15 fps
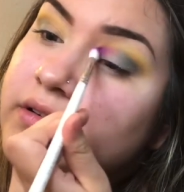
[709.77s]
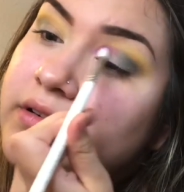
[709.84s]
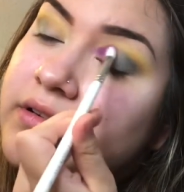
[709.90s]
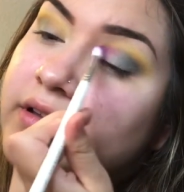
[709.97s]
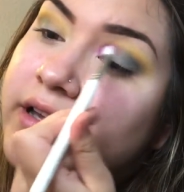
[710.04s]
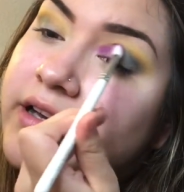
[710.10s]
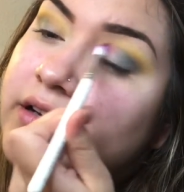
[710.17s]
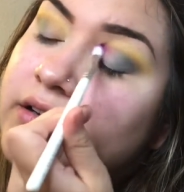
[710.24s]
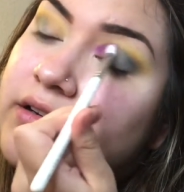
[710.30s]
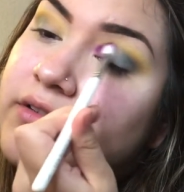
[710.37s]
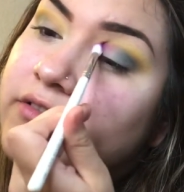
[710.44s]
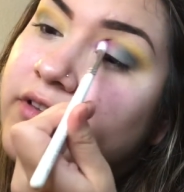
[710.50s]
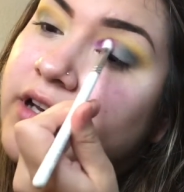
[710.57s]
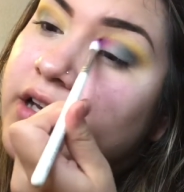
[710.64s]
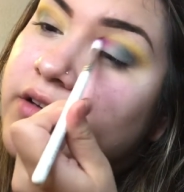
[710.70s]
Like
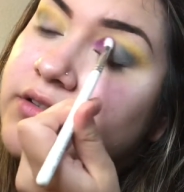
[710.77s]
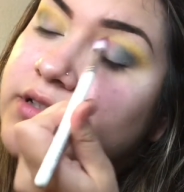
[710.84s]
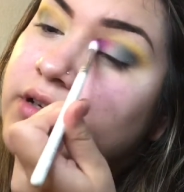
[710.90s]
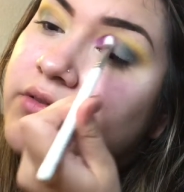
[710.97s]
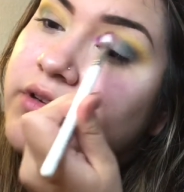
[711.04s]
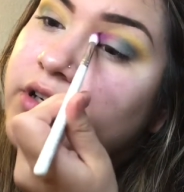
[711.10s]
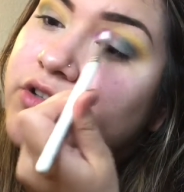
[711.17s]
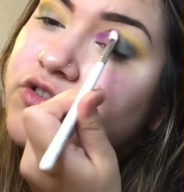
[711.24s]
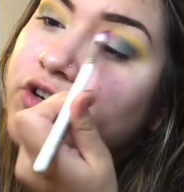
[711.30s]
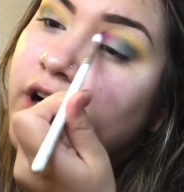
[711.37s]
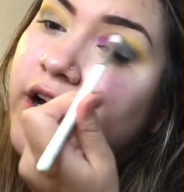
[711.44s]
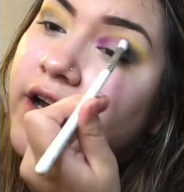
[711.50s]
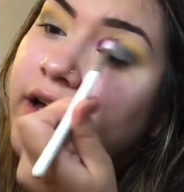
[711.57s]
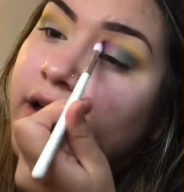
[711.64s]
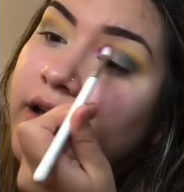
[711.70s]
videos I want to
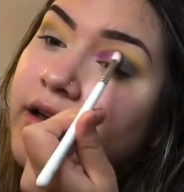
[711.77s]
try.